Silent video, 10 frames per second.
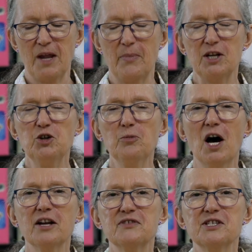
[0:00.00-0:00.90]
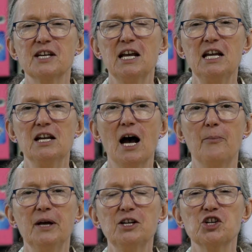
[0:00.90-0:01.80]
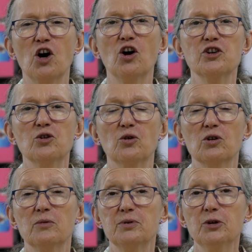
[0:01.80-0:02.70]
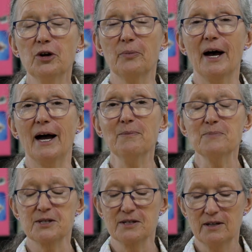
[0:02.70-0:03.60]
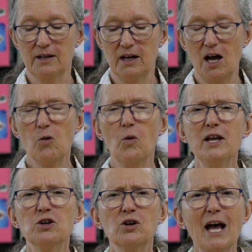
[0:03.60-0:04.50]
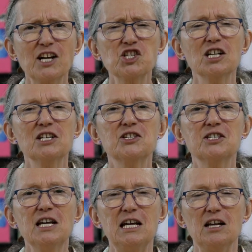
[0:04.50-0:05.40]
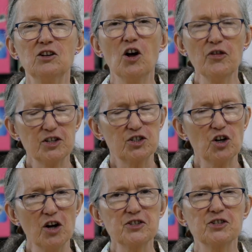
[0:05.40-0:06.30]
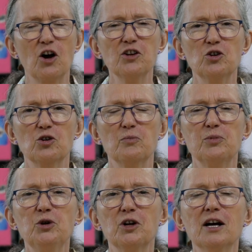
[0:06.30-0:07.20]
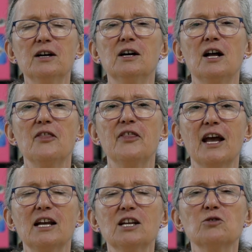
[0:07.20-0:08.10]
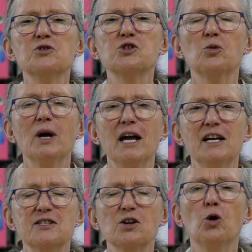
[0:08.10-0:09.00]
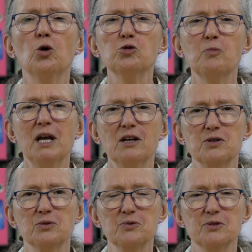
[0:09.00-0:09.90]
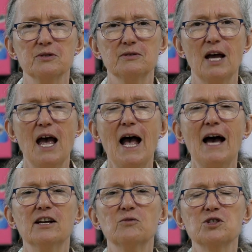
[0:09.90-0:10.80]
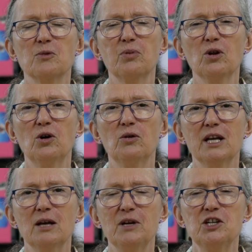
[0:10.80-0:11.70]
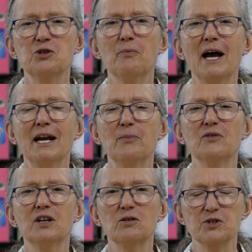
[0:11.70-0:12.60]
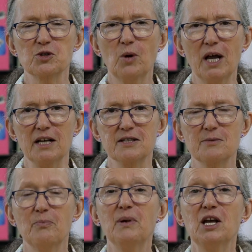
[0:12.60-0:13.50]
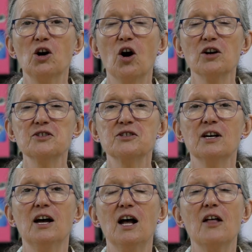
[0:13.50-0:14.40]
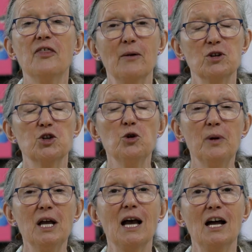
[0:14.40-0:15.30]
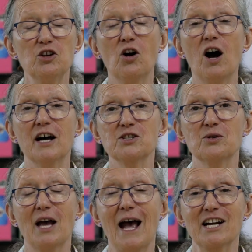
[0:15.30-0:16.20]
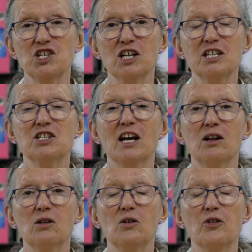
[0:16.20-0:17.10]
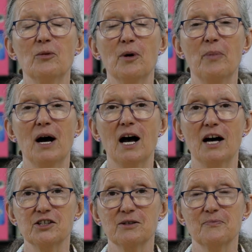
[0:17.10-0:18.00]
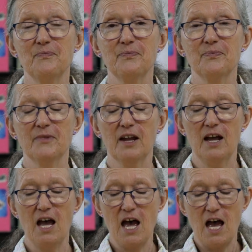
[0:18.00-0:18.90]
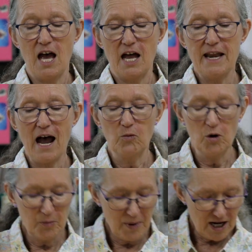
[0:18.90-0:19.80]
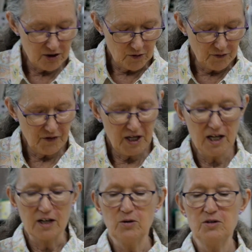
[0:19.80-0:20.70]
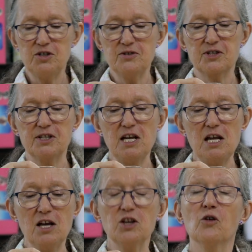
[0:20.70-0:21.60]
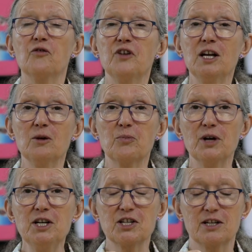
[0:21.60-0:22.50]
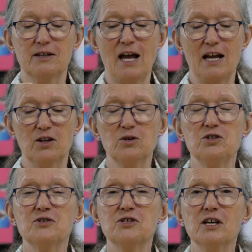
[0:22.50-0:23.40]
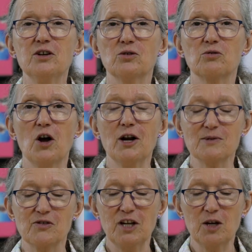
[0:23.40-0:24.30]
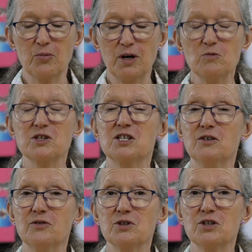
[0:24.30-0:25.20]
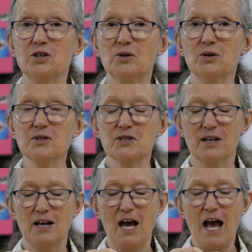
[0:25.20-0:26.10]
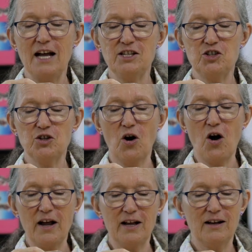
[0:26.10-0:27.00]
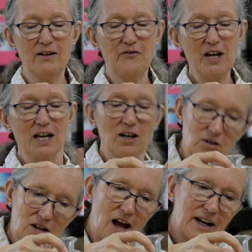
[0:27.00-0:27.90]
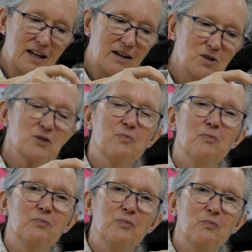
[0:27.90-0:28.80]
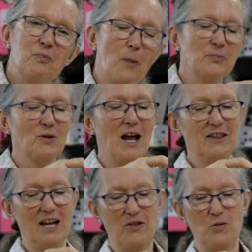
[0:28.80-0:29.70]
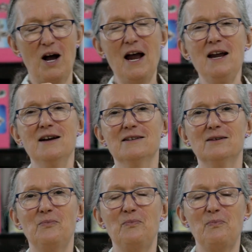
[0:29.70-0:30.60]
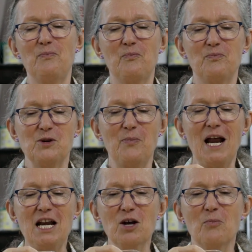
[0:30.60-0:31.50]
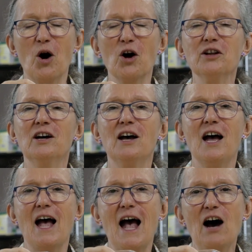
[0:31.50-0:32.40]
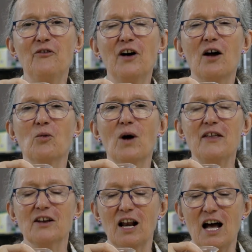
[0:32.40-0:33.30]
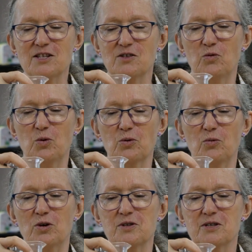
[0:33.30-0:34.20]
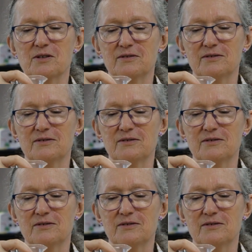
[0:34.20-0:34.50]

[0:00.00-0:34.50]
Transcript: But you might have seen a picture on your computer perhaps where you could actually see, not the dots on your computer, they're little squares called pixels. And it was a blurry image made up of little squares because they were too big and your eyes could actually tell them apart. Now, what about your finger? Could you see your fingerprint? And could you see your grown-up's fingerprint was different to yours? And did your finger look like it was popped around the other way? Depending upon how far away the glass of water was.